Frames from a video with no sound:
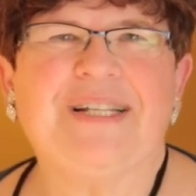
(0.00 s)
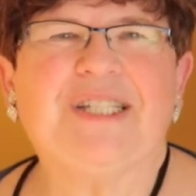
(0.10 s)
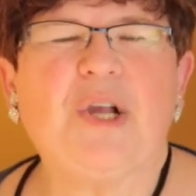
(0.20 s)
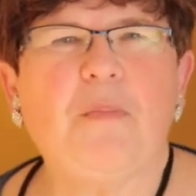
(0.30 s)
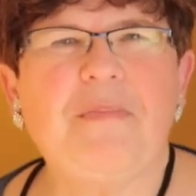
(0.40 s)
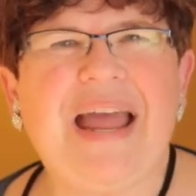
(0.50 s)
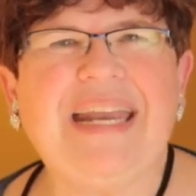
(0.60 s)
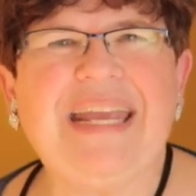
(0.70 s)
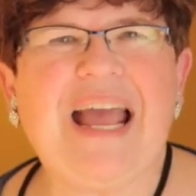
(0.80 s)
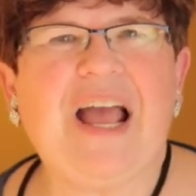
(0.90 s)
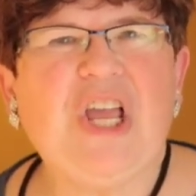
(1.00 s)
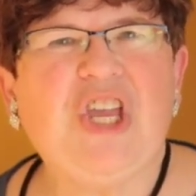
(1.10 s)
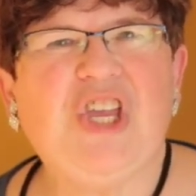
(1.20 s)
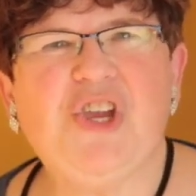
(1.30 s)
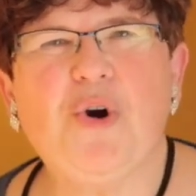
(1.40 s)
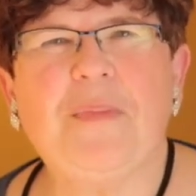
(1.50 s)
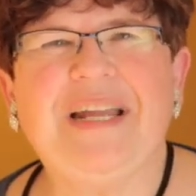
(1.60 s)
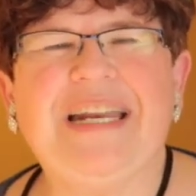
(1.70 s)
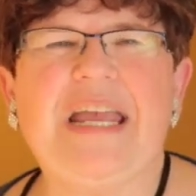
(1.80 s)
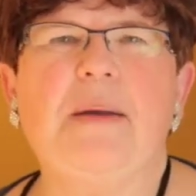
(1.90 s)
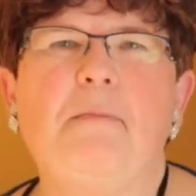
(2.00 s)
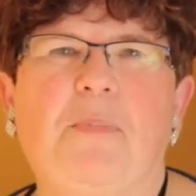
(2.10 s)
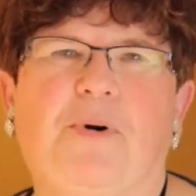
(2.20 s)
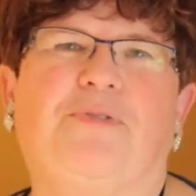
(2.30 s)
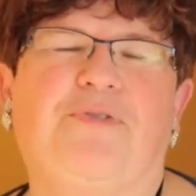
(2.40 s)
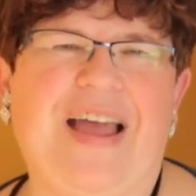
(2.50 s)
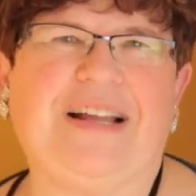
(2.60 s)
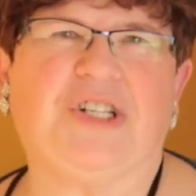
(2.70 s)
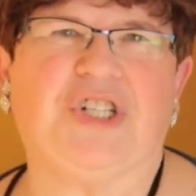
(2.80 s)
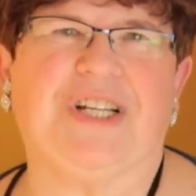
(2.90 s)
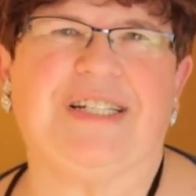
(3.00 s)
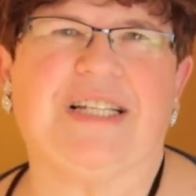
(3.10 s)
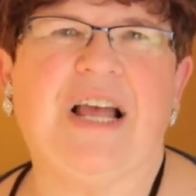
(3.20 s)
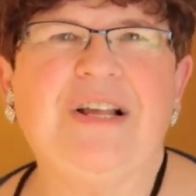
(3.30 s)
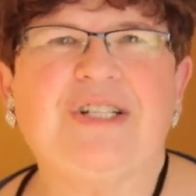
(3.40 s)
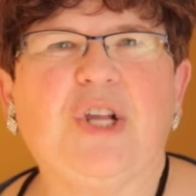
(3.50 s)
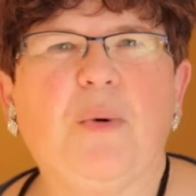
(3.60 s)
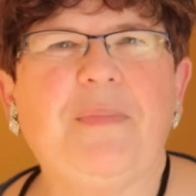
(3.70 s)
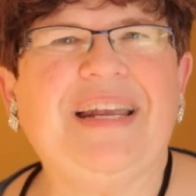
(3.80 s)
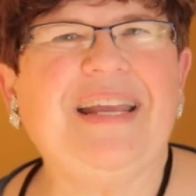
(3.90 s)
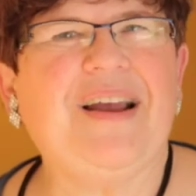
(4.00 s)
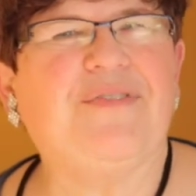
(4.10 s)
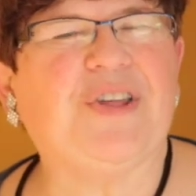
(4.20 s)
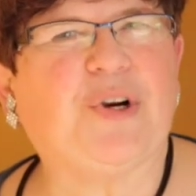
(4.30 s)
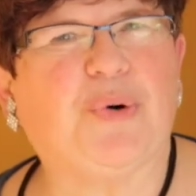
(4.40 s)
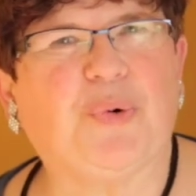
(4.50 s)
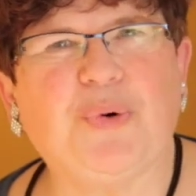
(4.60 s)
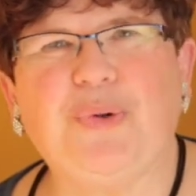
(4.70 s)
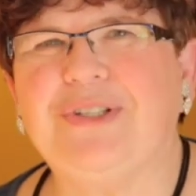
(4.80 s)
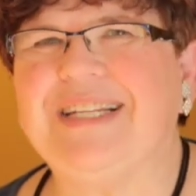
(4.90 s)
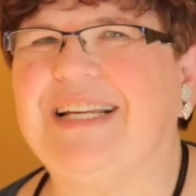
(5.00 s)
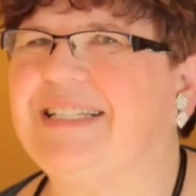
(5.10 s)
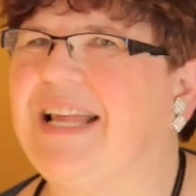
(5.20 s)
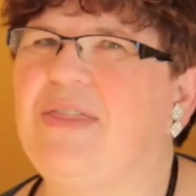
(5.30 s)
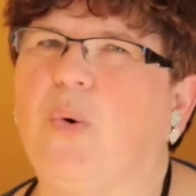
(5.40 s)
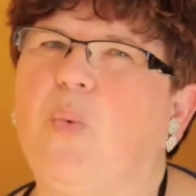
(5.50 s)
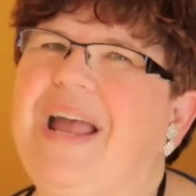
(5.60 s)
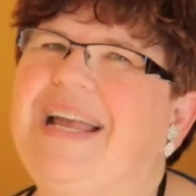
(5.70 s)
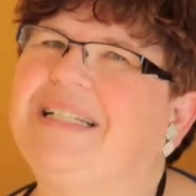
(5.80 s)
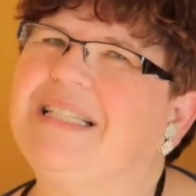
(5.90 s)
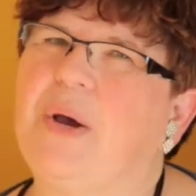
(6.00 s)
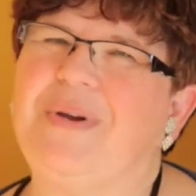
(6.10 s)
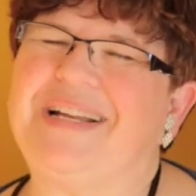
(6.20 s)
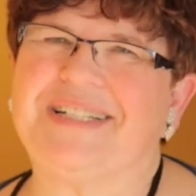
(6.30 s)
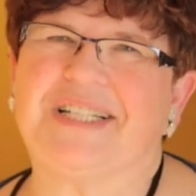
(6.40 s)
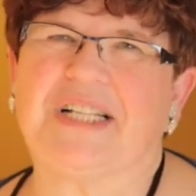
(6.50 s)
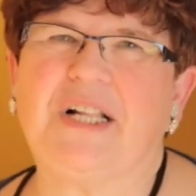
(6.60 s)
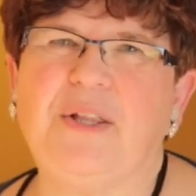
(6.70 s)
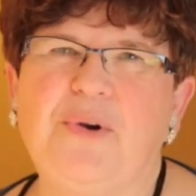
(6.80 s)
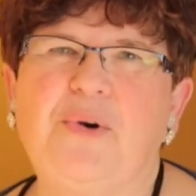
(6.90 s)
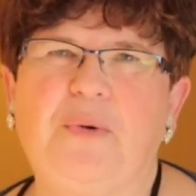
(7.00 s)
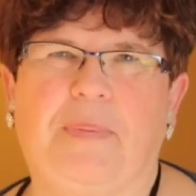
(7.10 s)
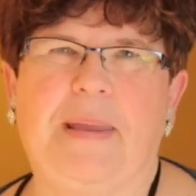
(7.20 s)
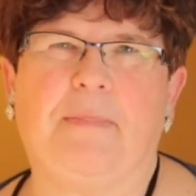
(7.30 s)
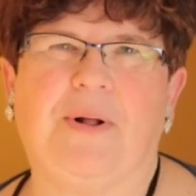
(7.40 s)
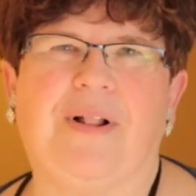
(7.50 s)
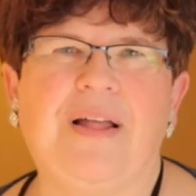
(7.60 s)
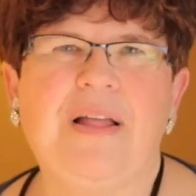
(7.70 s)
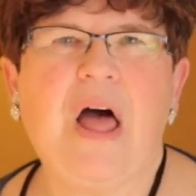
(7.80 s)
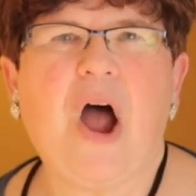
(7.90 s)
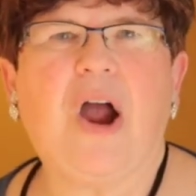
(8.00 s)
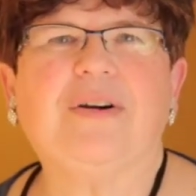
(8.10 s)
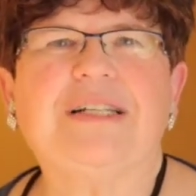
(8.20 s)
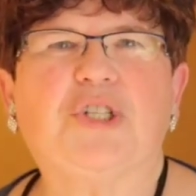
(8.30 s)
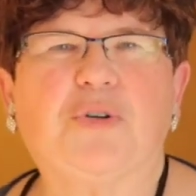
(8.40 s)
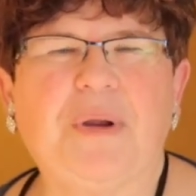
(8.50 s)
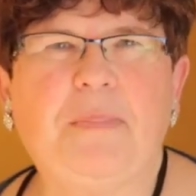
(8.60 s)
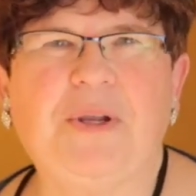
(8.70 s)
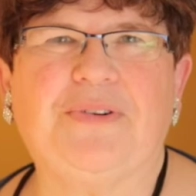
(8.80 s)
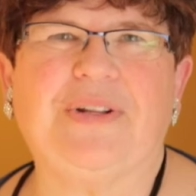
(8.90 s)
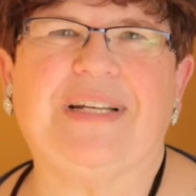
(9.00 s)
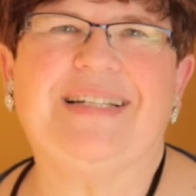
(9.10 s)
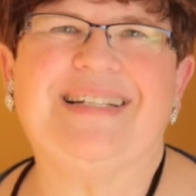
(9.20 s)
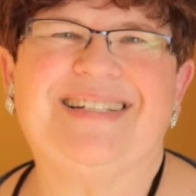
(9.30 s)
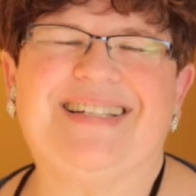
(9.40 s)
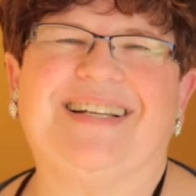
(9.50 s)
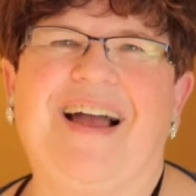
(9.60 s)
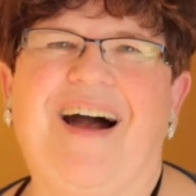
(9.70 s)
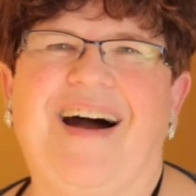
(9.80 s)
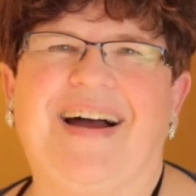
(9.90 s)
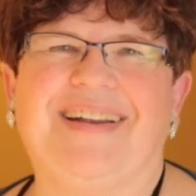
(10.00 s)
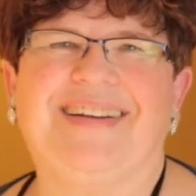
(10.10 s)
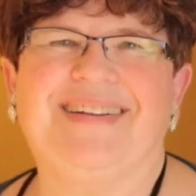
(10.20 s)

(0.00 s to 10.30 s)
So many human imperfections, so many of the cruelties and the ways that we exclude people are attributed to God.